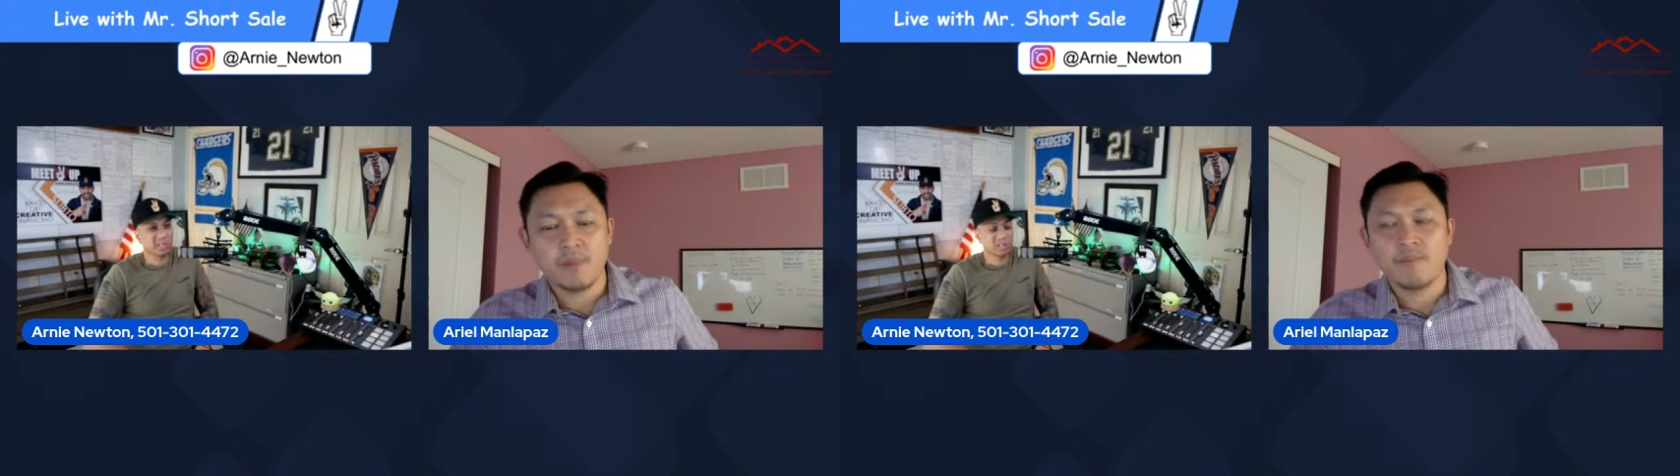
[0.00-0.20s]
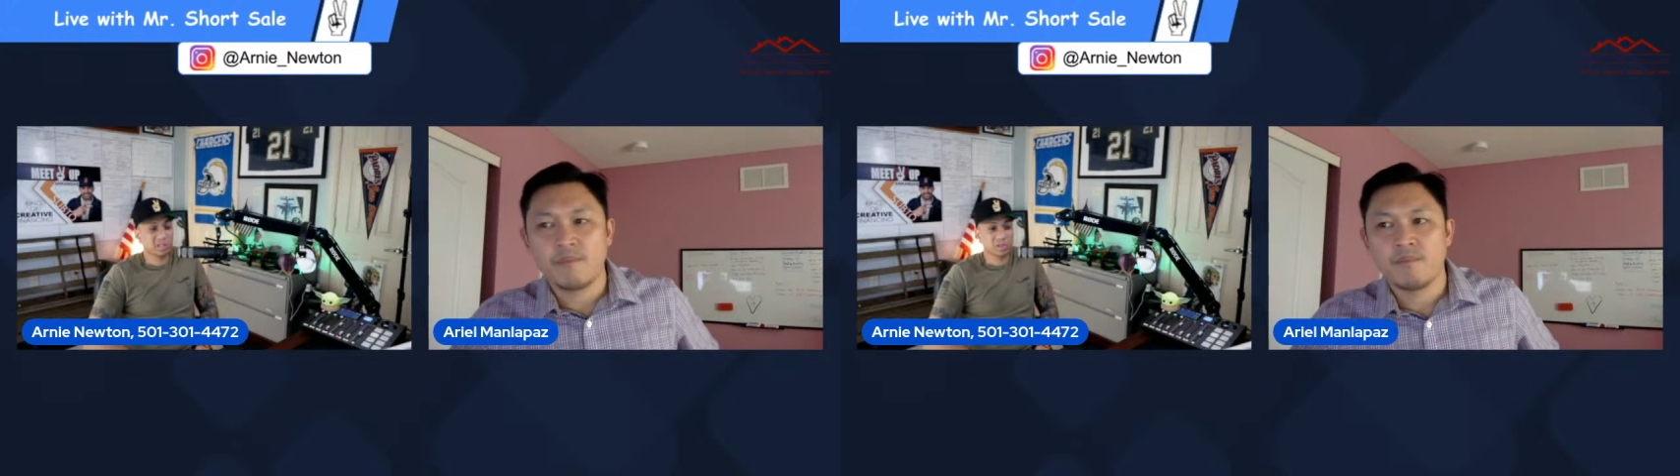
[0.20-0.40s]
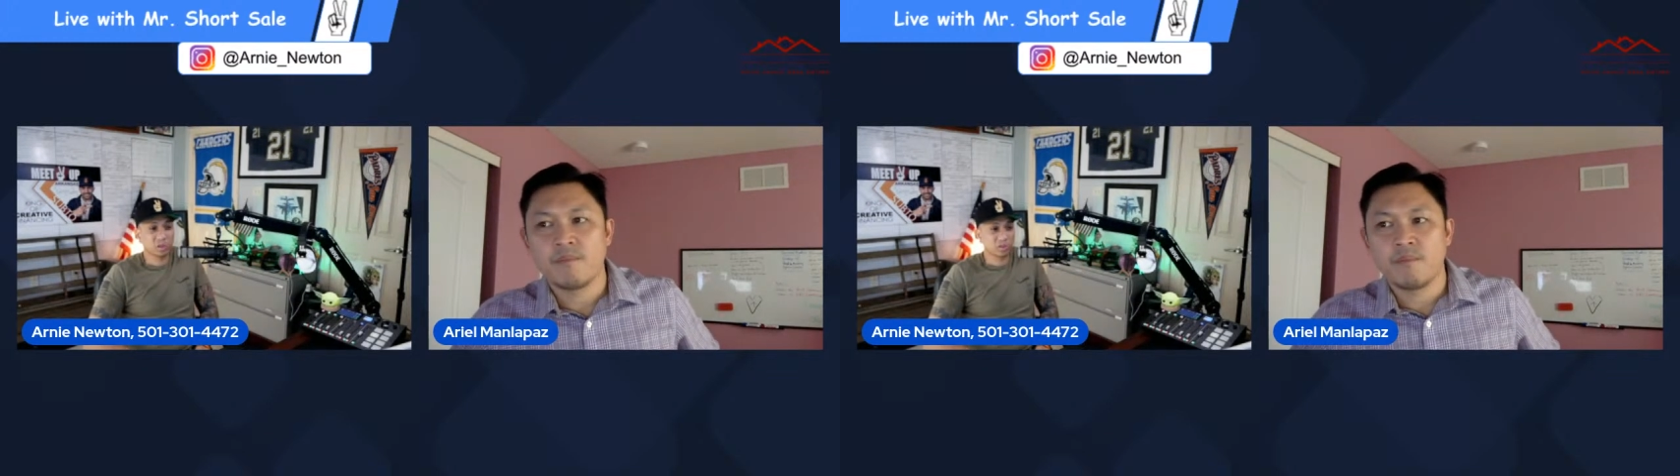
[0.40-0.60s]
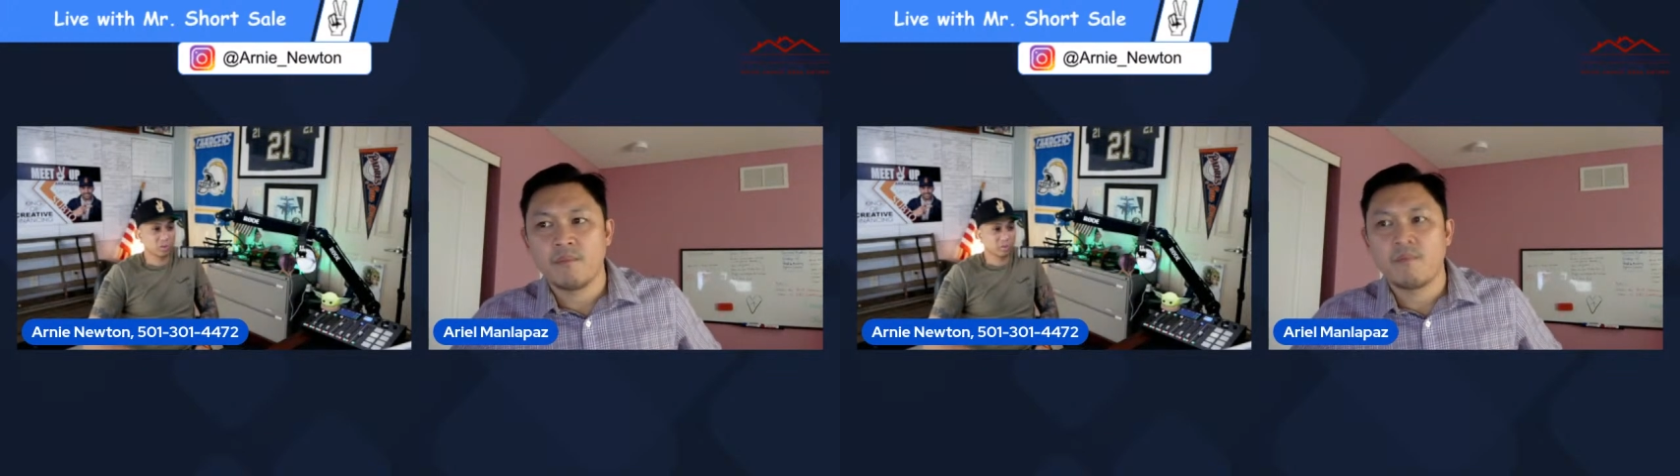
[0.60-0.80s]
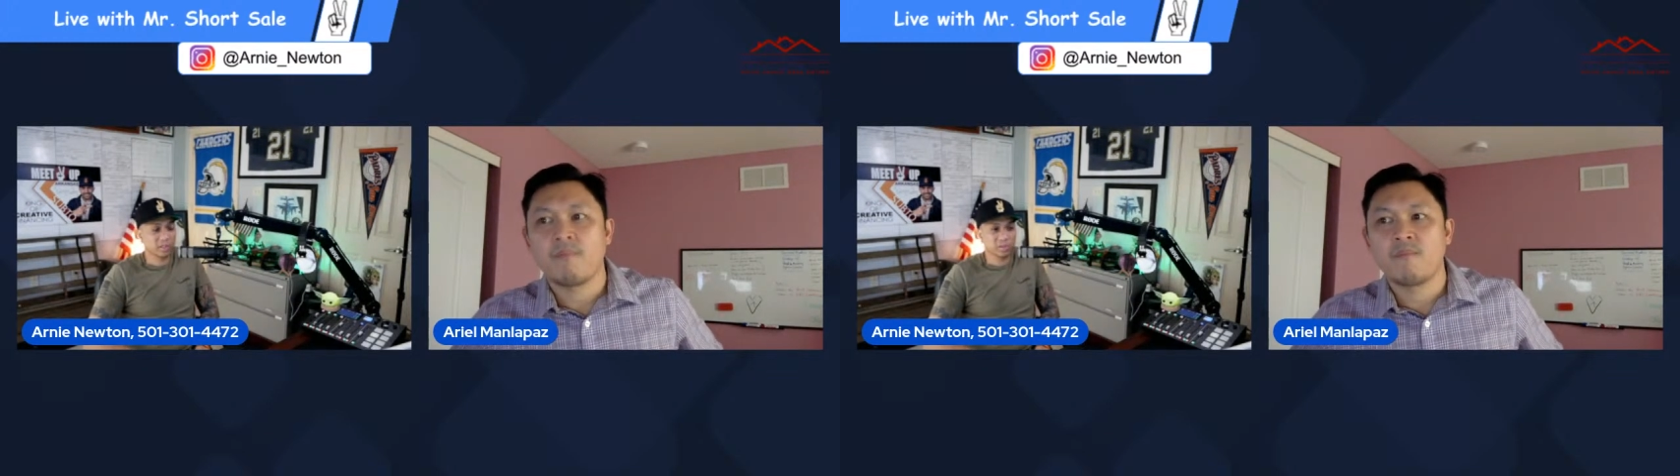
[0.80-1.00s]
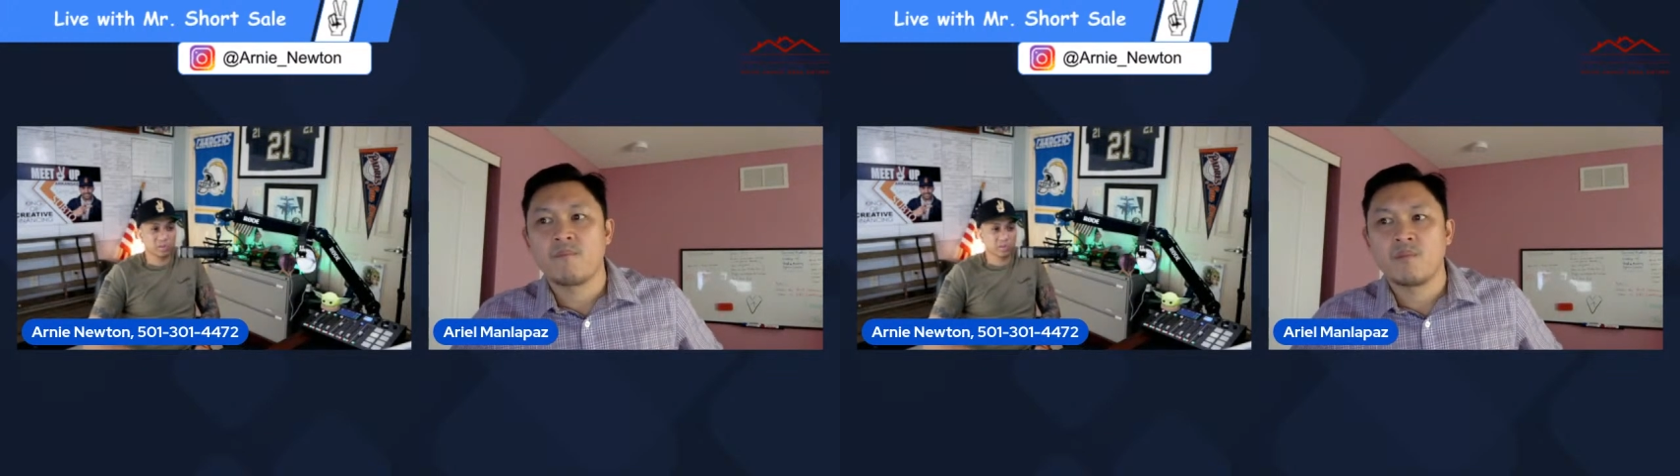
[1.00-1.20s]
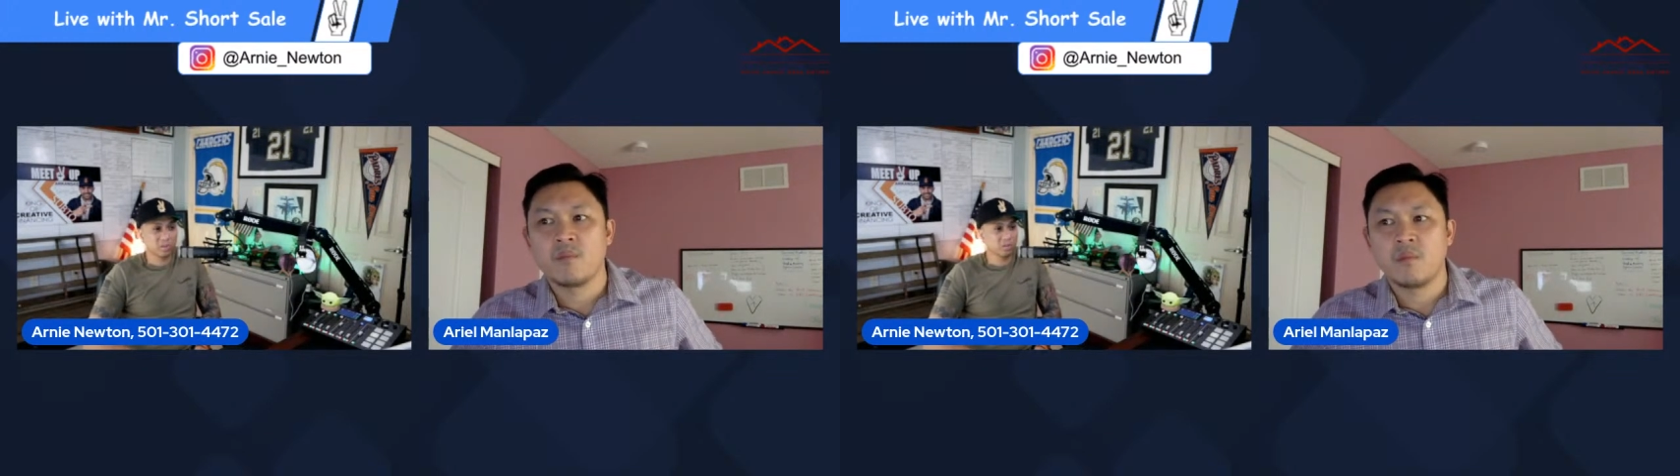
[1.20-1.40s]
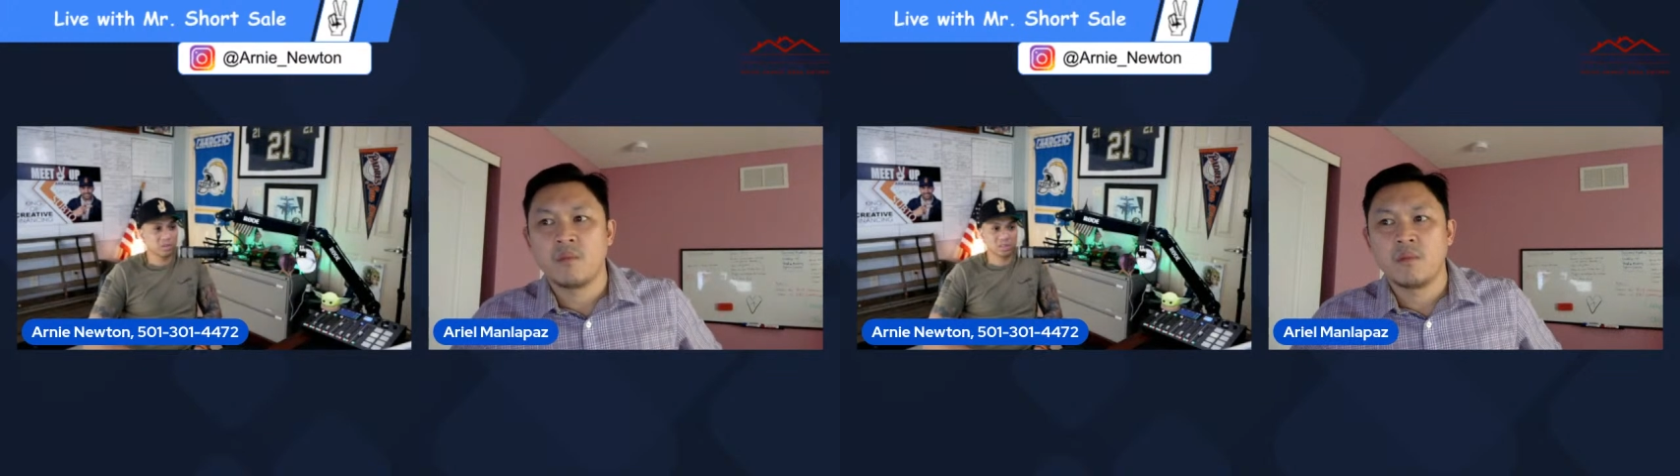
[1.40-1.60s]
because the structural issues
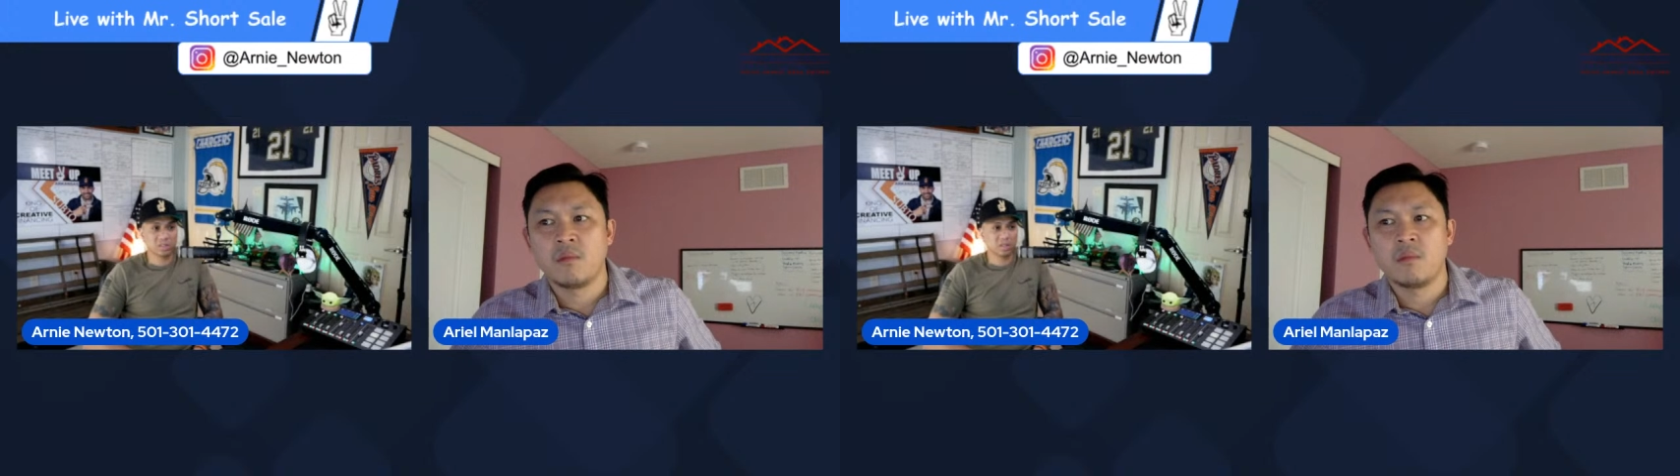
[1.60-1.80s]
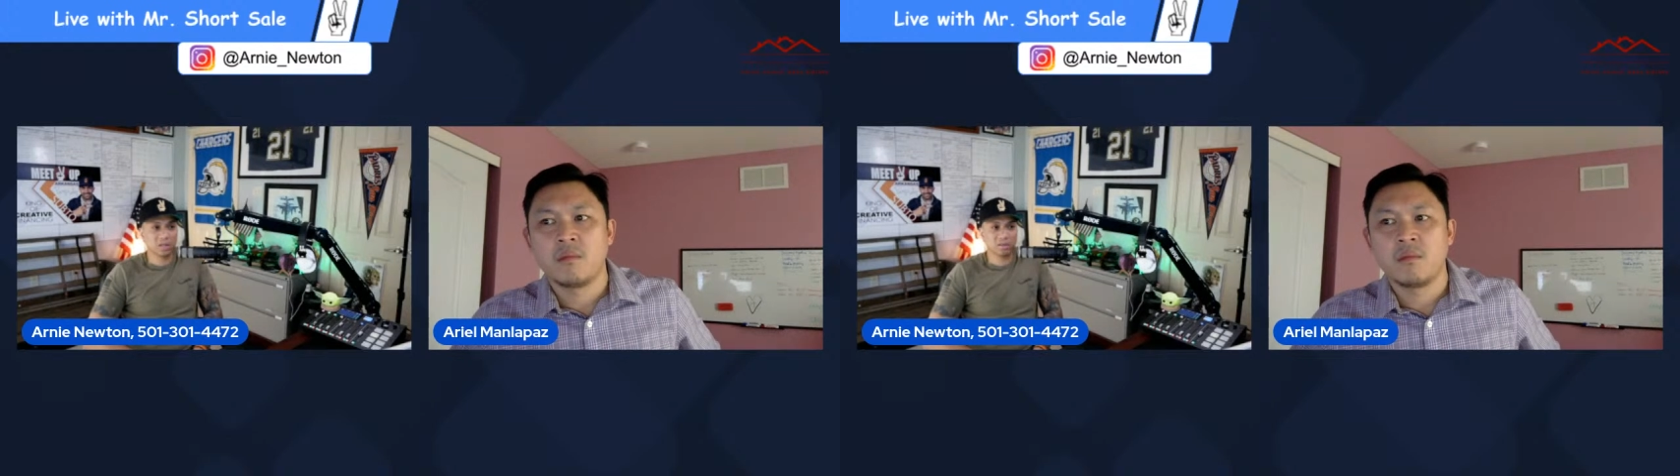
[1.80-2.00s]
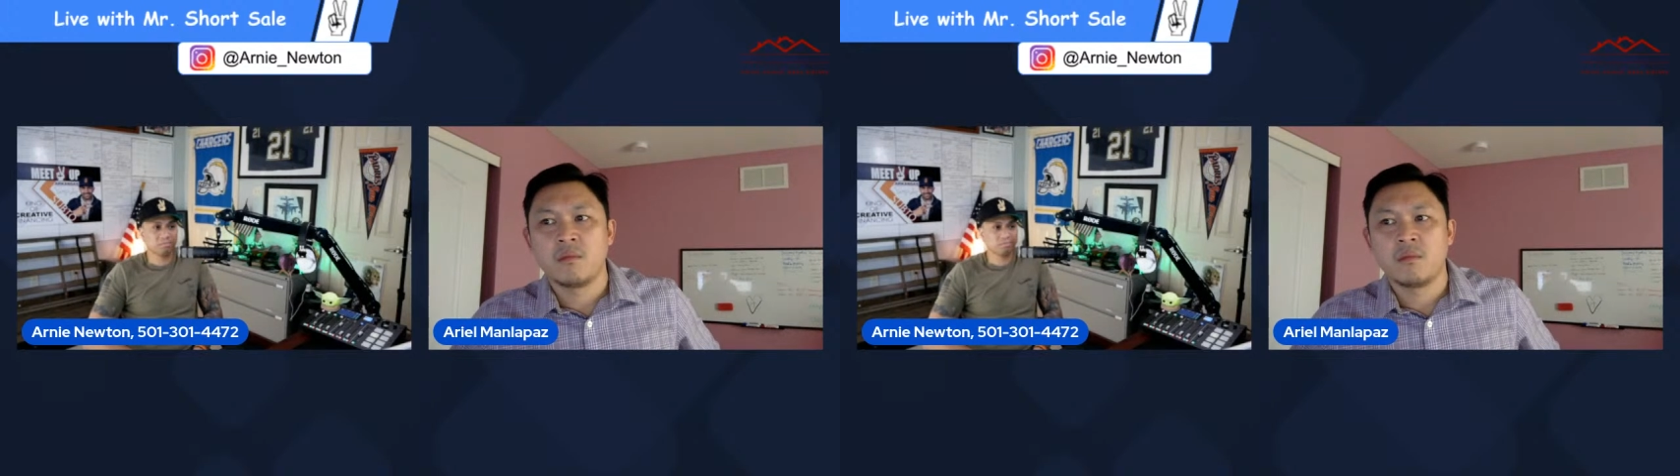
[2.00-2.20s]
too is just not